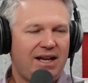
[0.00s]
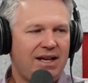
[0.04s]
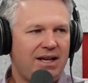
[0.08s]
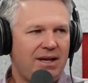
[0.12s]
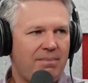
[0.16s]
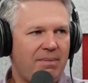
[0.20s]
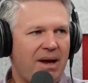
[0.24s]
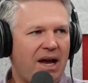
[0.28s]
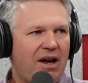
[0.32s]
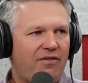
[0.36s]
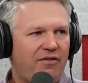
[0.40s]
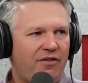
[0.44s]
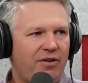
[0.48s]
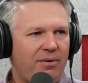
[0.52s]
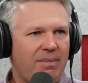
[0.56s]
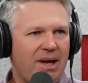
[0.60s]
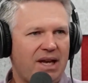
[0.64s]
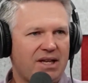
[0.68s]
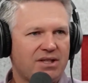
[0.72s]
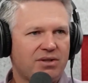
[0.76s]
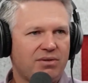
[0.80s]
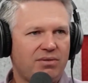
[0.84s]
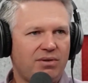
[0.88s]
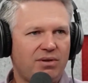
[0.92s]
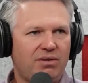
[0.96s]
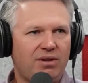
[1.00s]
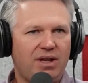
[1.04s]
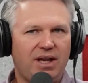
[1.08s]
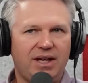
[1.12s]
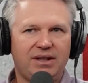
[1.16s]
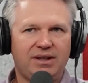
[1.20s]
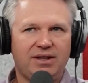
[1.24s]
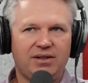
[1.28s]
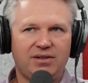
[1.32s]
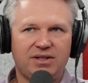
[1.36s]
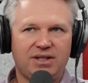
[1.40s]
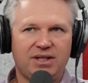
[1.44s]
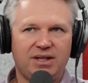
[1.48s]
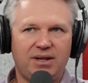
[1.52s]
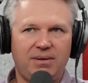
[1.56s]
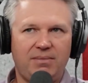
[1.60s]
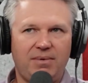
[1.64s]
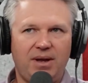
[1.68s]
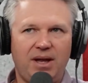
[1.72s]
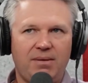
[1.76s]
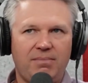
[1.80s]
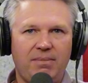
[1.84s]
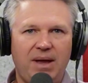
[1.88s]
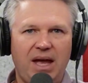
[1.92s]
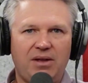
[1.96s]
an amount from escrow, like there's an
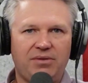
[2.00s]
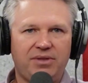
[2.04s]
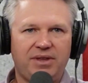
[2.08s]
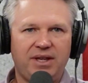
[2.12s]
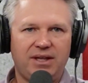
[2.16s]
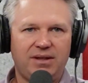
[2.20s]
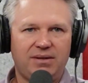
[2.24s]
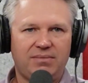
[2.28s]
amount that